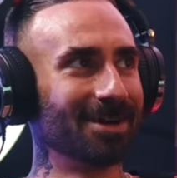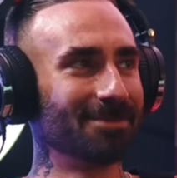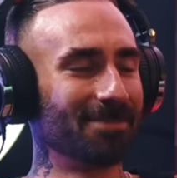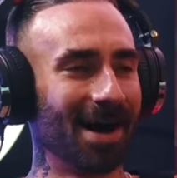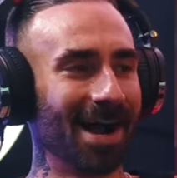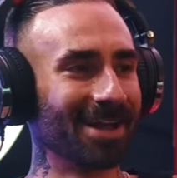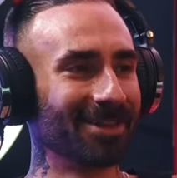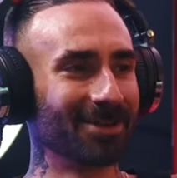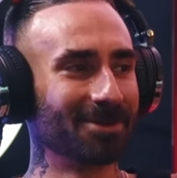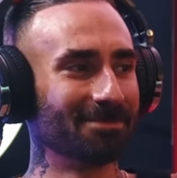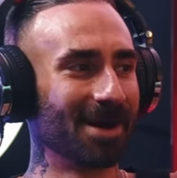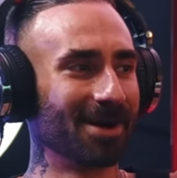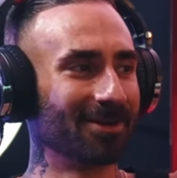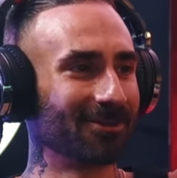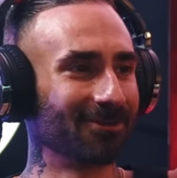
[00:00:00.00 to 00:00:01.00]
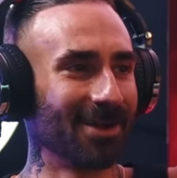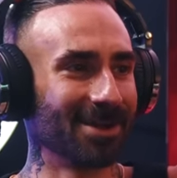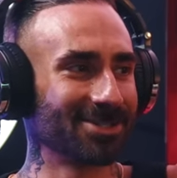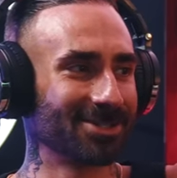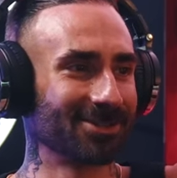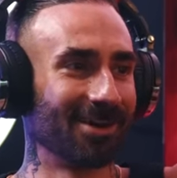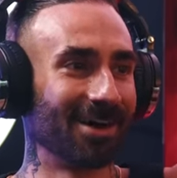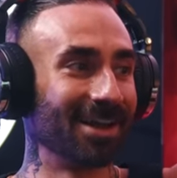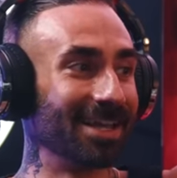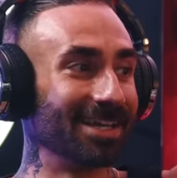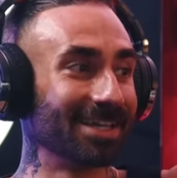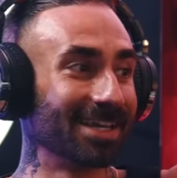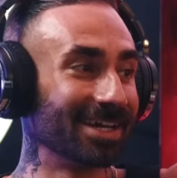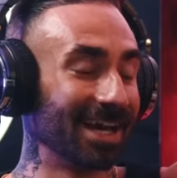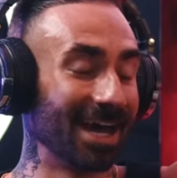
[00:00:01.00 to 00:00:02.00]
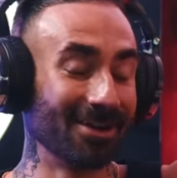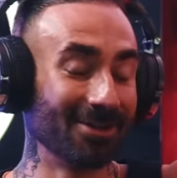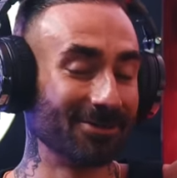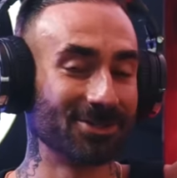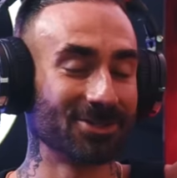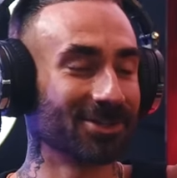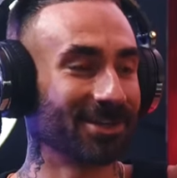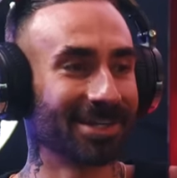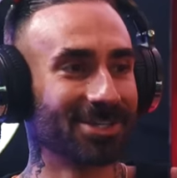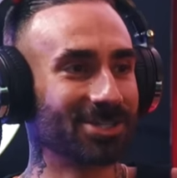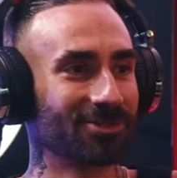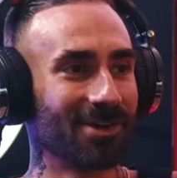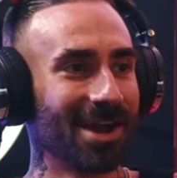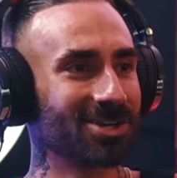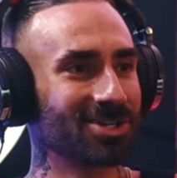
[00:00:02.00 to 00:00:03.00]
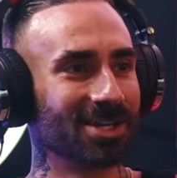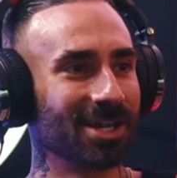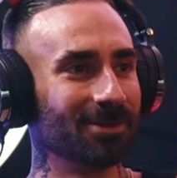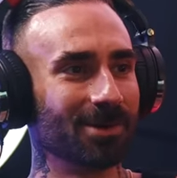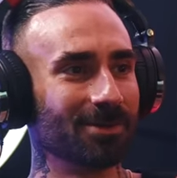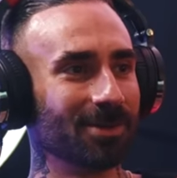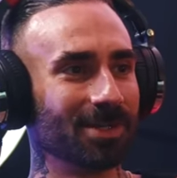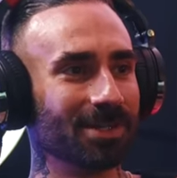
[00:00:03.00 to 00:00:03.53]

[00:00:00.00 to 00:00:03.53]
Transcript: pilot about a restaurant. And like, I don't know, we're just trying to get traction any way we